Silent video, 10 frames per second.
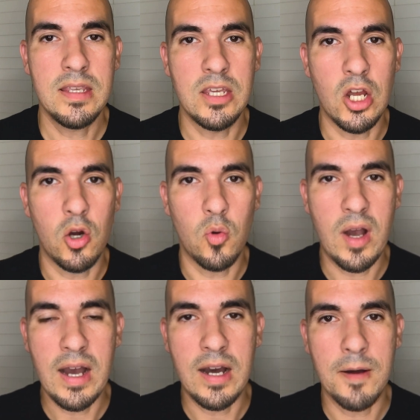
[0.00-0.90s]

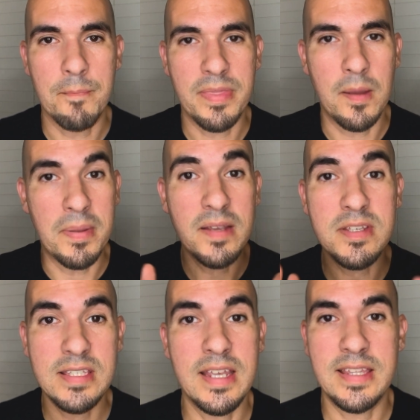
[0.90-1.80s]
The big
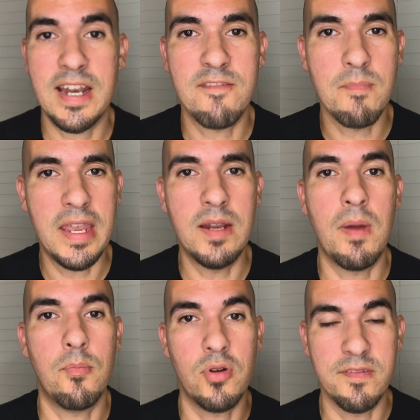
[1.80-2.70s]
mistake that I've made in
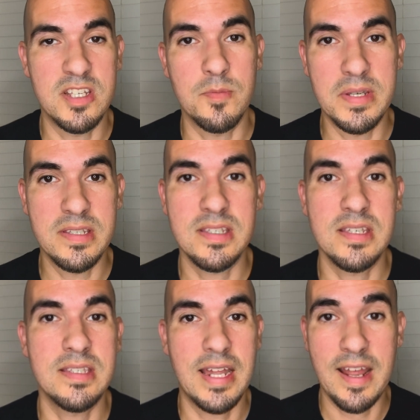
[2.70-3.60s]
my previous
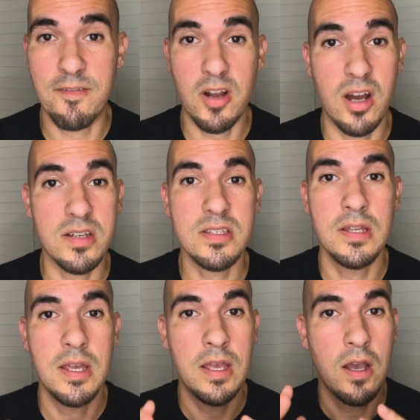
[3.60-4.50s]
businesses that have
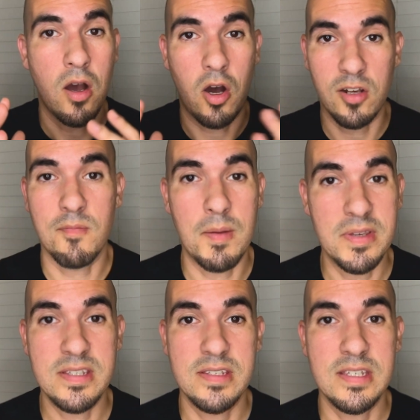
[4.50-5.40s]
cost all of my
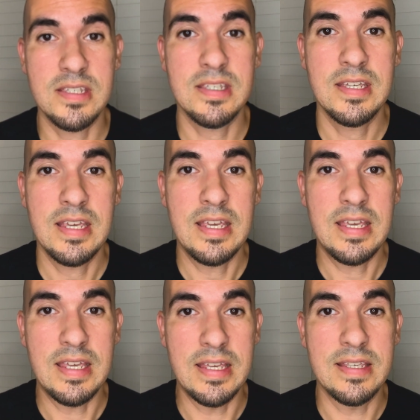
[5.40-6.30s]
businesses
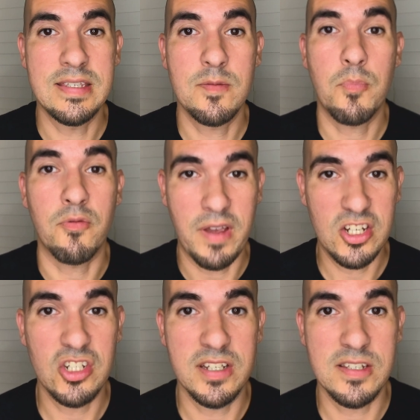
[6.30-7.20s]
is
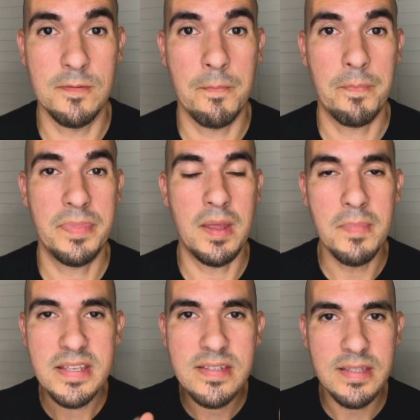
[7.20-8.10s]
perfectionism. The
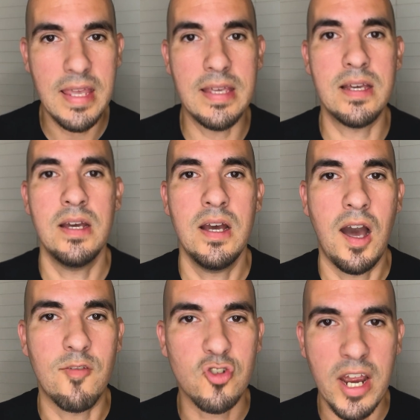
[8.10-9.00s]
mistake
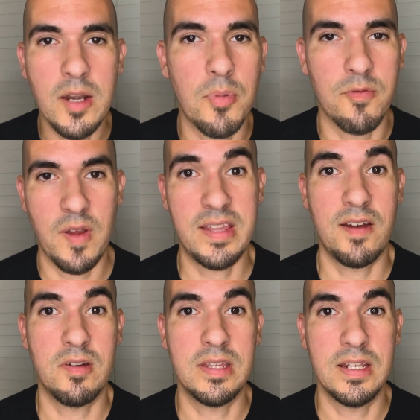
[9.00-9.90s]
of trying to perfect
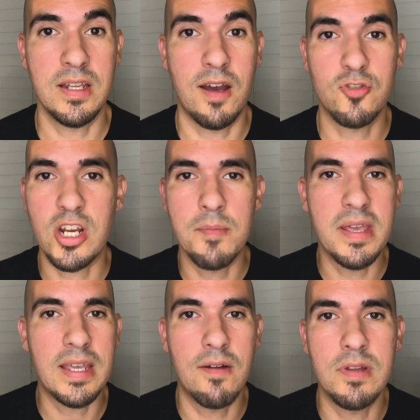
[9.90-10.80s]
everything, of trying to
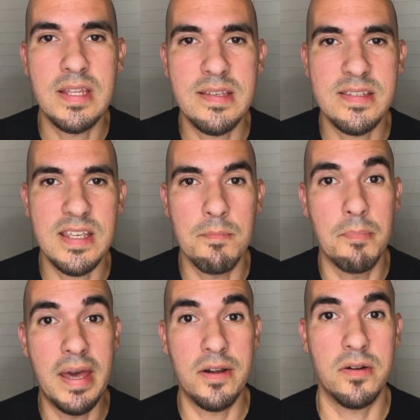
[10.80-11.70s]
make everything seem
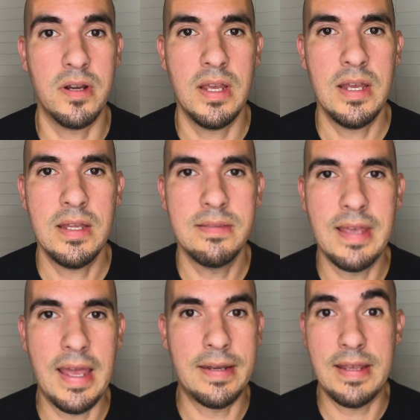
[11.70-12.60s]
better
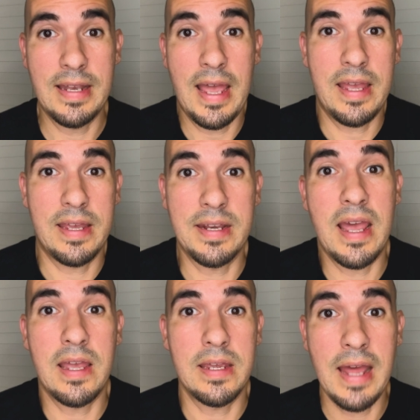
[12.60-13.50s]
than
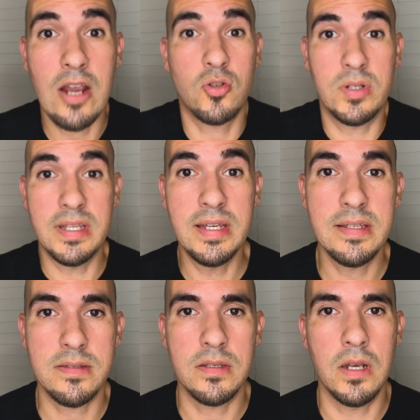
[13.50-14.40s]
it actually
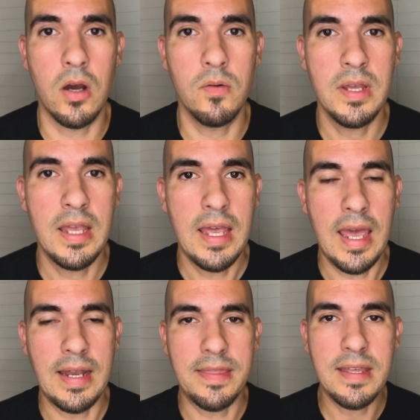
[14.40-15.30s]
is,
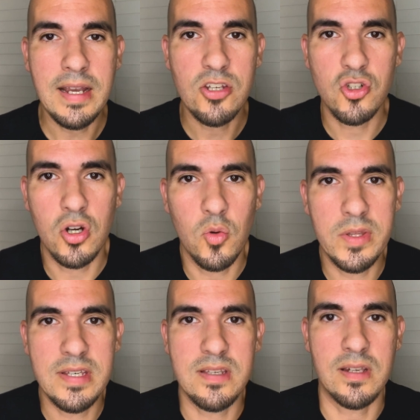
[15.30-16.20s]
And I think I struggle
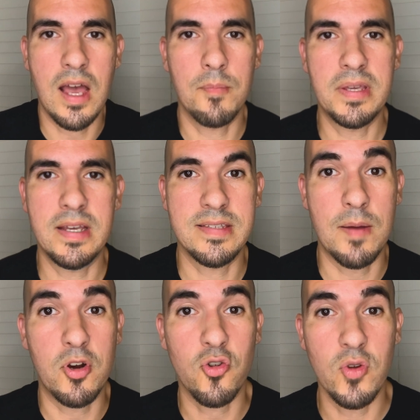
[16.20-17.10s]
with this a lot because
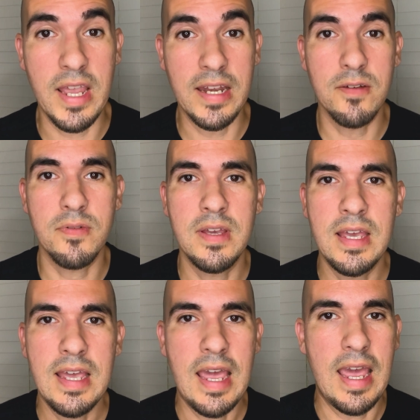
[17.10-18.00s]
I'm a creative
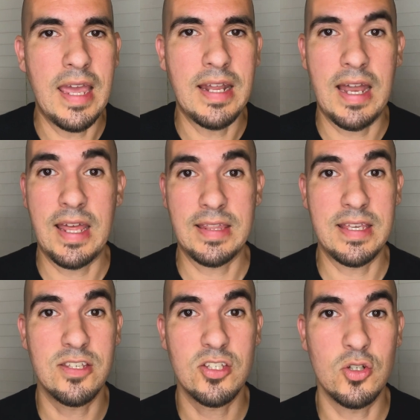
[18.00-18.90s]
and I like
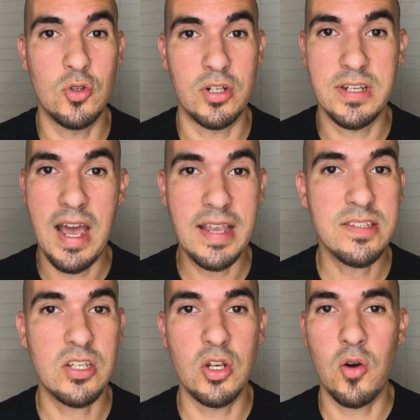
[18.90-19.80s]
things to look
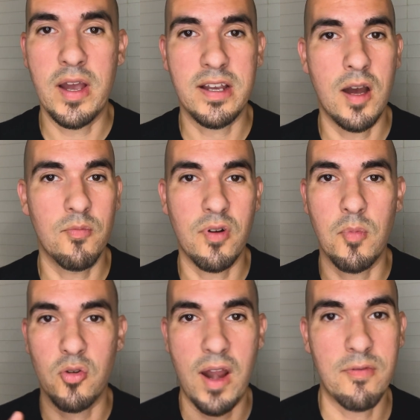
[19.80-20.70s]
nice. I come from
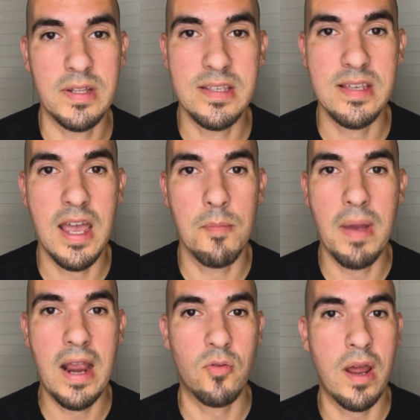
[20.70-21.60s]
a graphic design
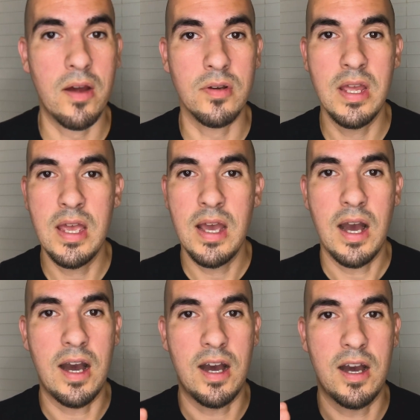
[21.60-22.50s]
background.
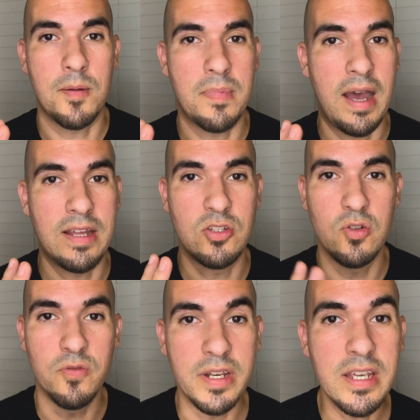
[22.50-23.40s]
I
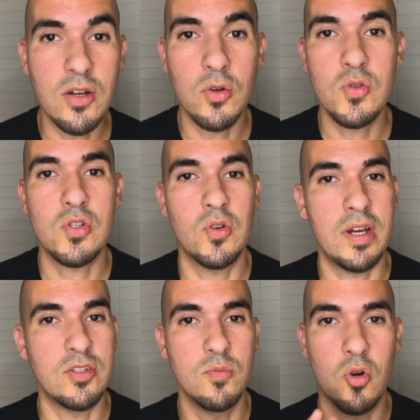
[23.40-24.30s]
do videos,
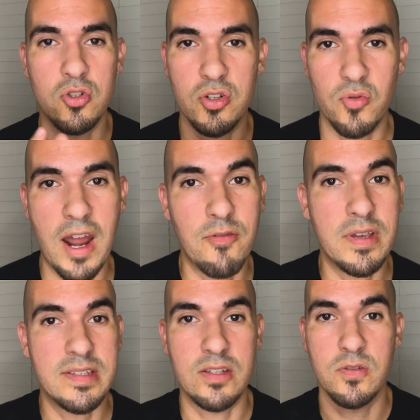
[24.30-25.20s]
I do motion
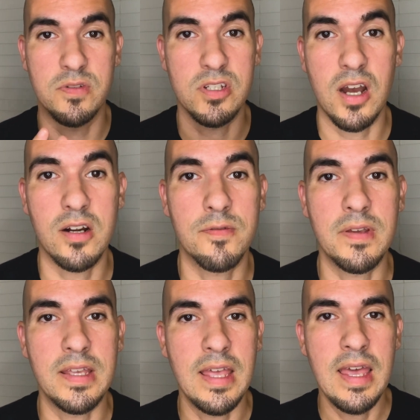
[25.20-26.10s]
graphics, I do
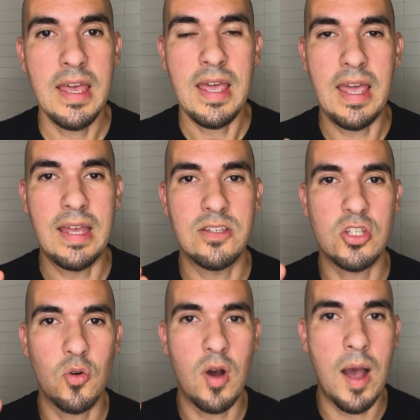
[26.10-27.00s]
photography. And
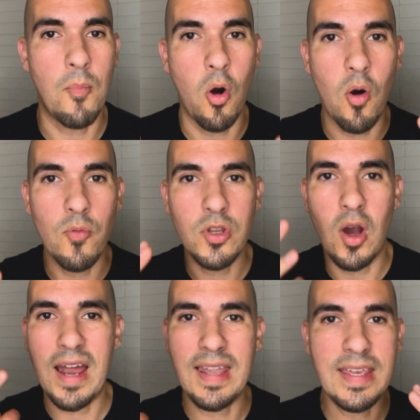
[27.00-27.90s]
so
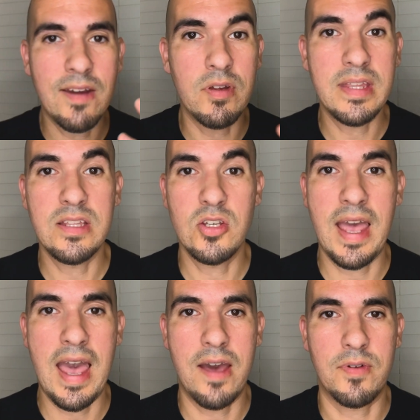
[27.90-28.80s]
I like everything to
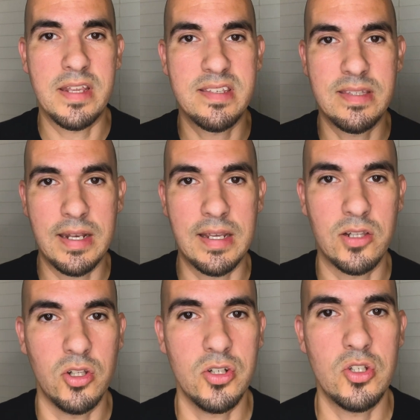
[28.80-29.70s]
have an
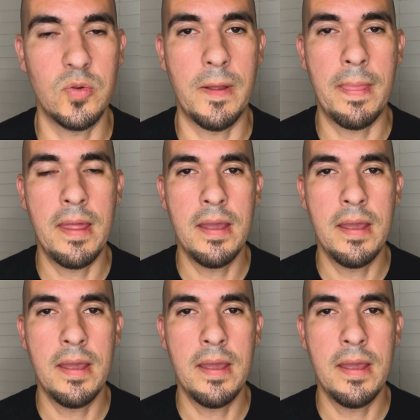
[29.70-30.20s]
aesthetic look to it.